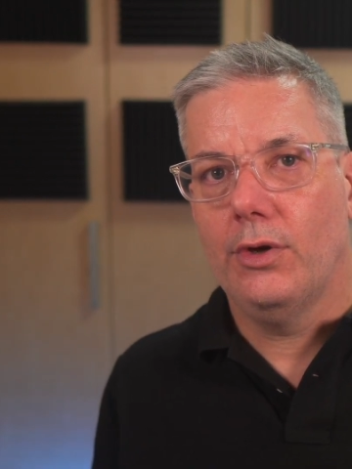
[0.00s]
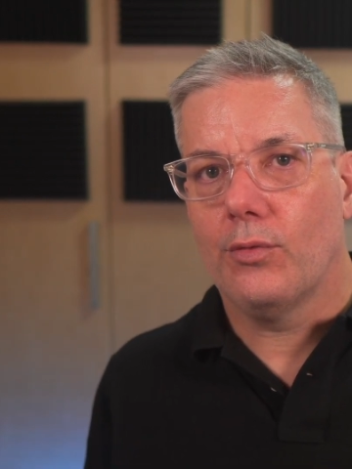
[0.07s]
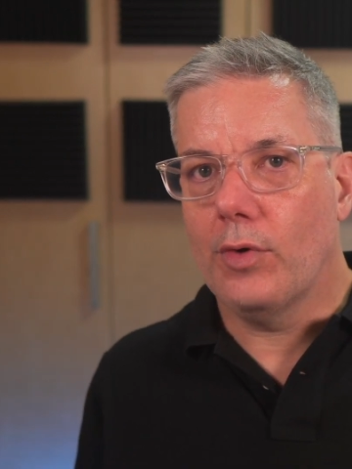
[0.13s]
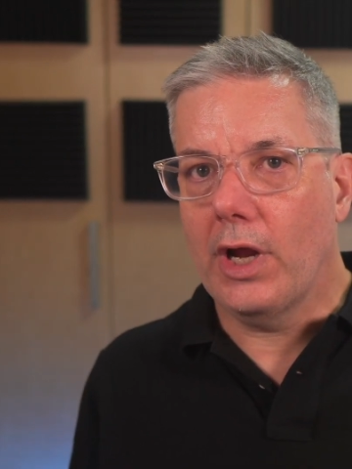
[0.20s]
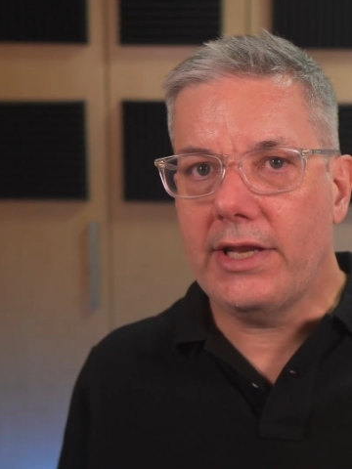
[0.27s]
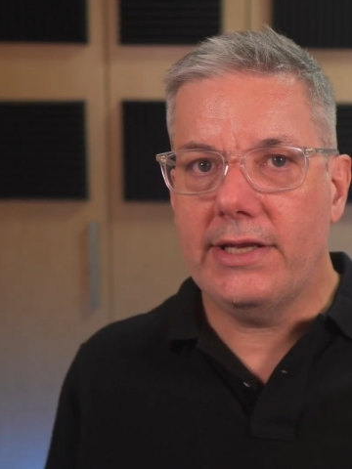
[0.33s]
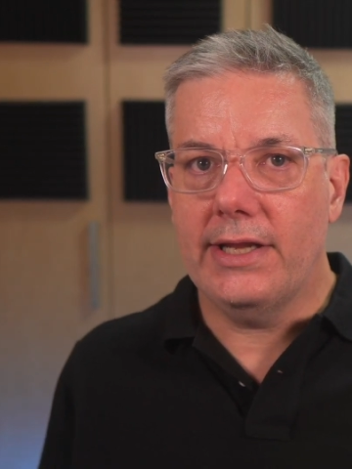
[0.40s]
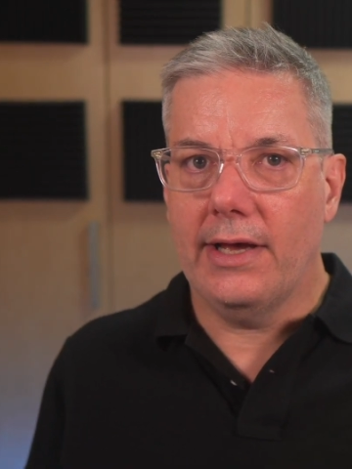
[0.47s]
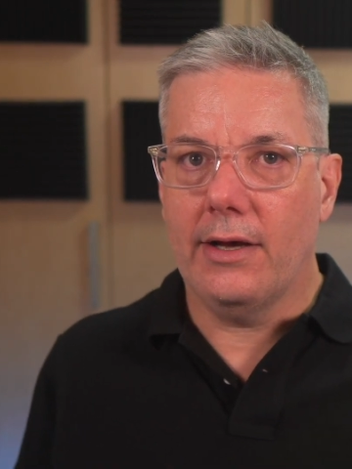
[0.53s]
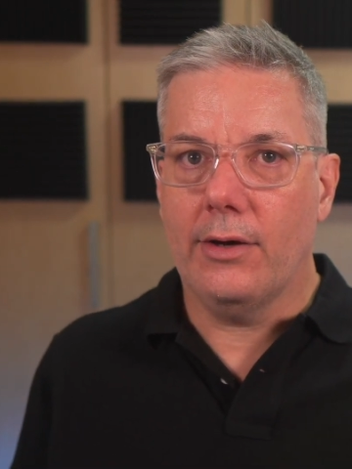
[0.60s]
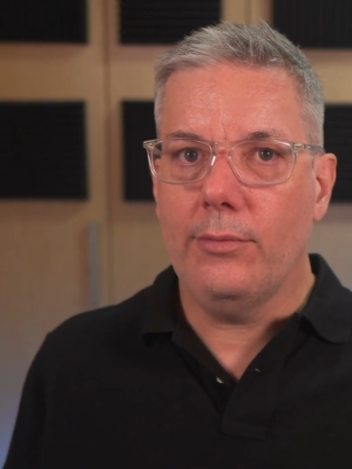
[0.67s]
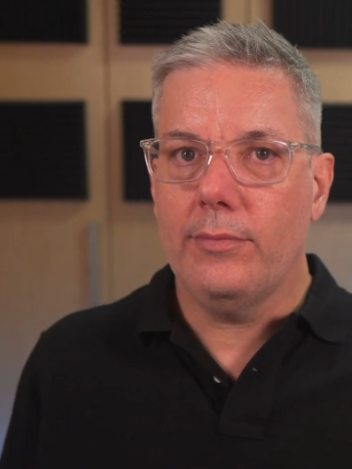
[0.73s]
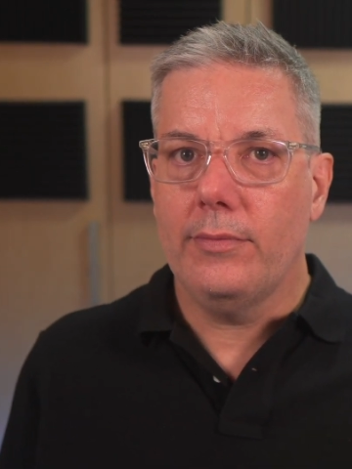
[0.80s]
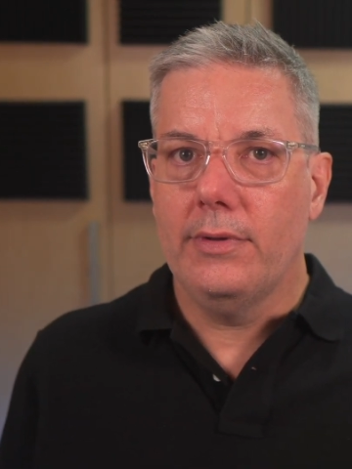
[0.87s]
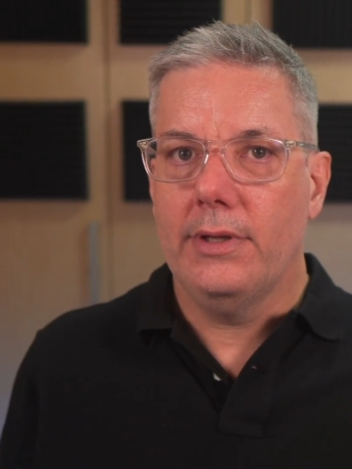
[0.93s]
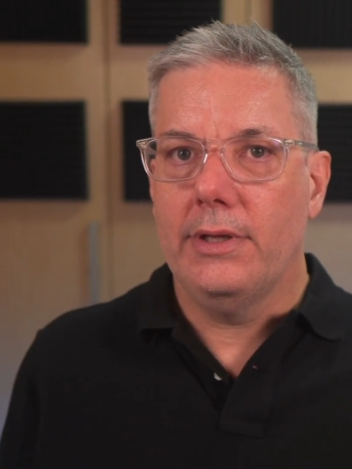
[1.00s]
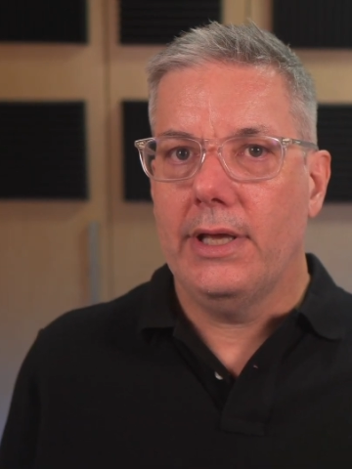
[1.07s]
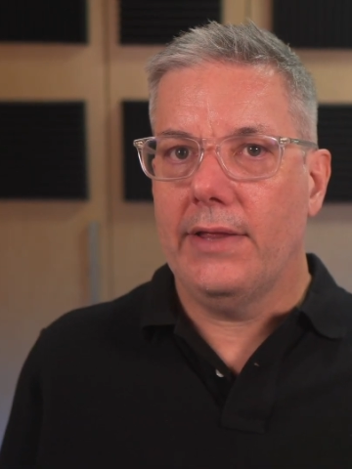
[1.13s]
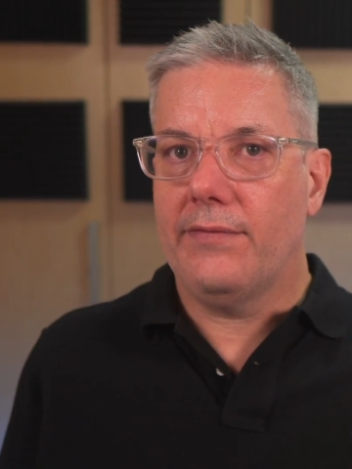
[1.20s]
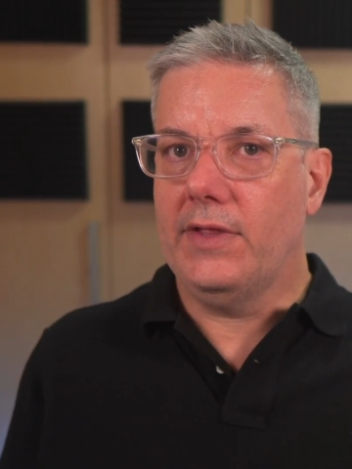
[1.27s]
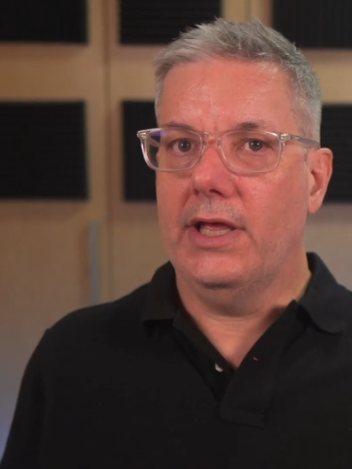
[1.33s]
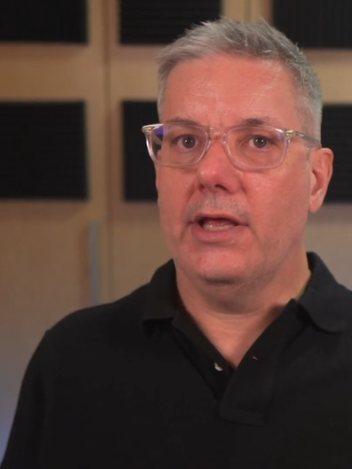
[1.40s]
Right now,
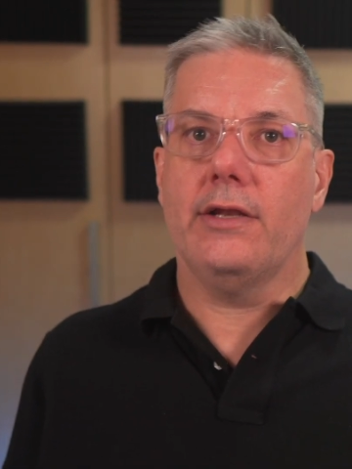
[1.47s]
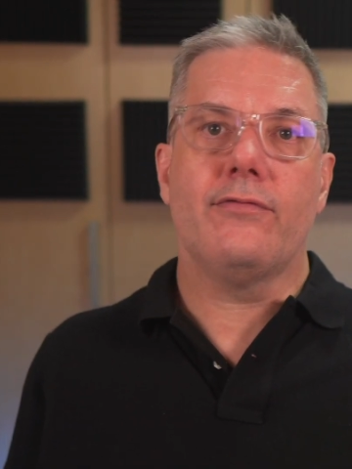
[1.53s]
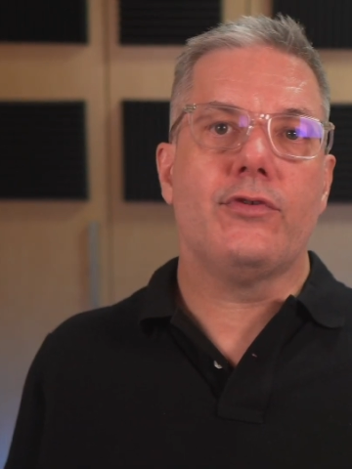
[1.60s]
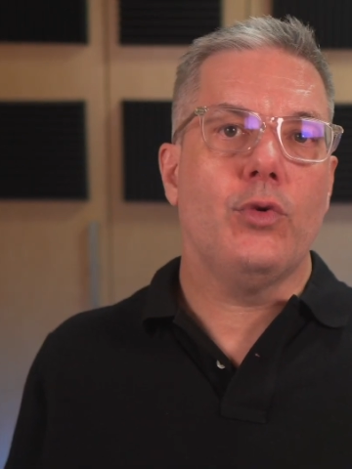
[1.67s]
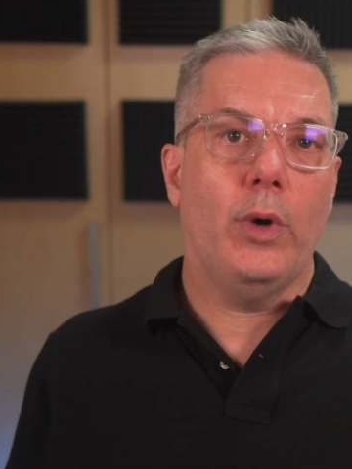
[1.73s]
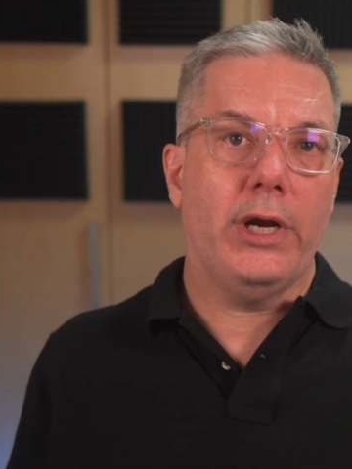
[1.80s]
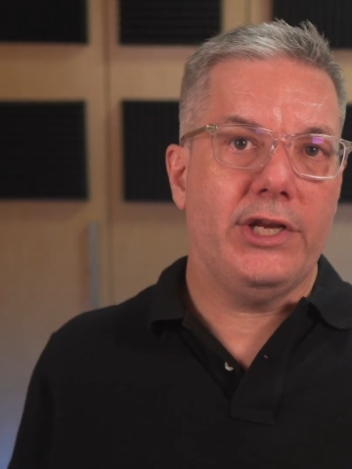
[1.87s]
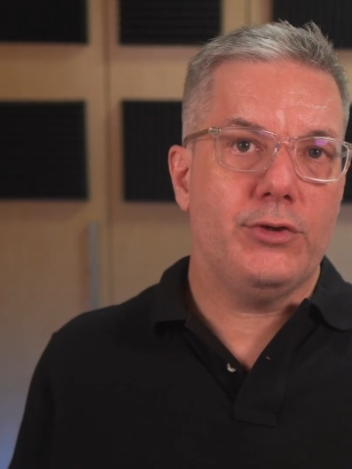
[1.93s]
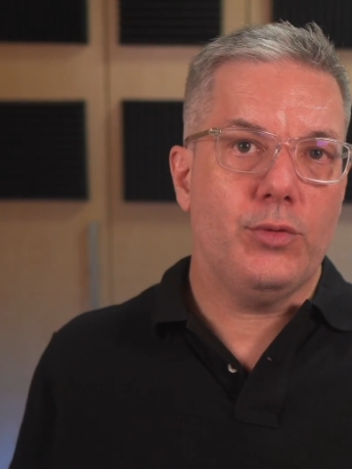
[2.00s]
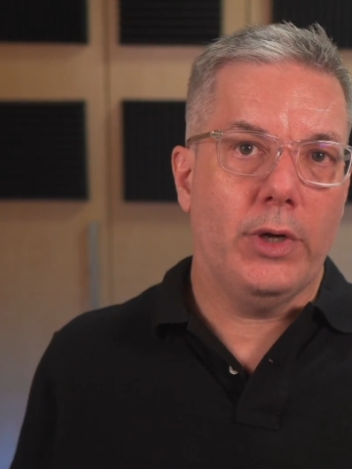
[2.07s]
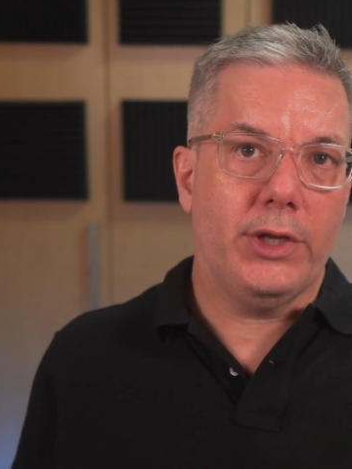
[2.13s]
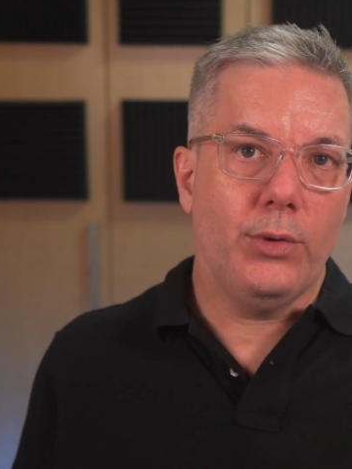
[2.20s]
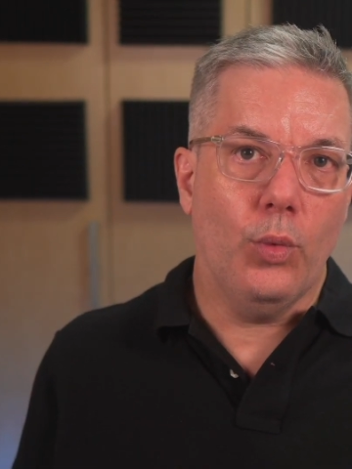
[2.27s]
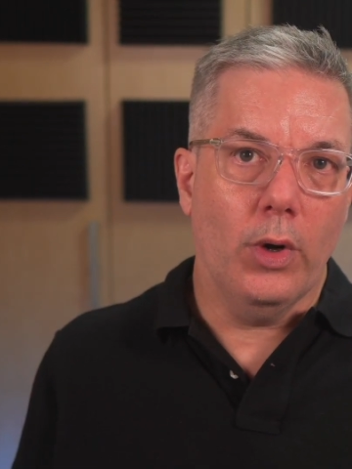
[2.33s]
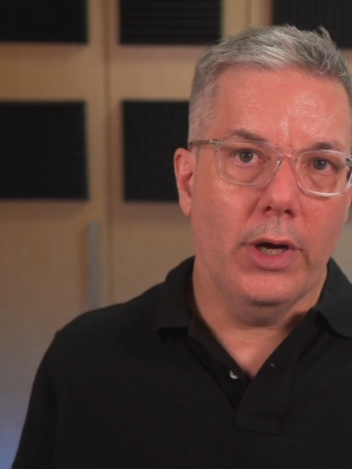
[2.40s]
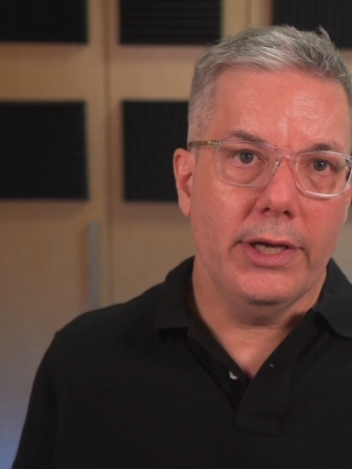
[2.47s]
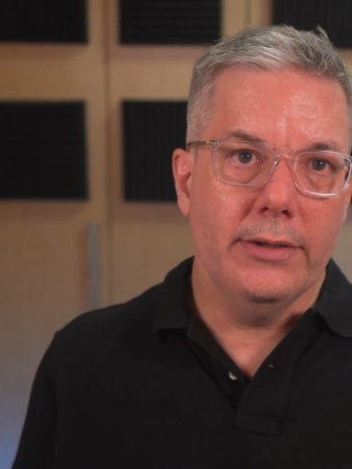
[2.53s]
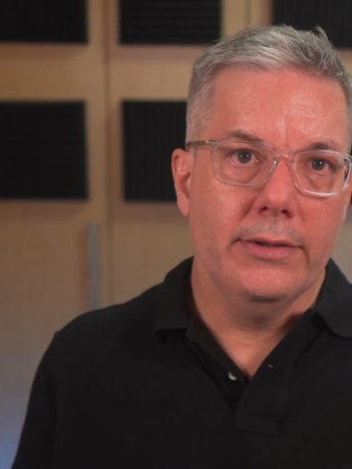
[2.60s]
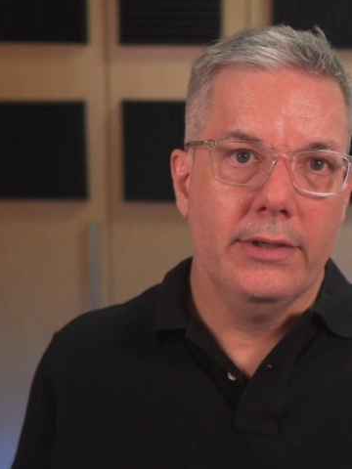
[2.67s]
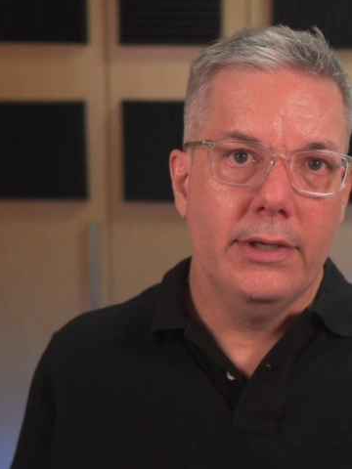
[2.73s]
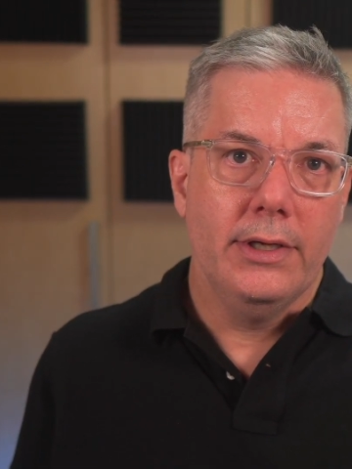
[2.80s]
at the end of 2021,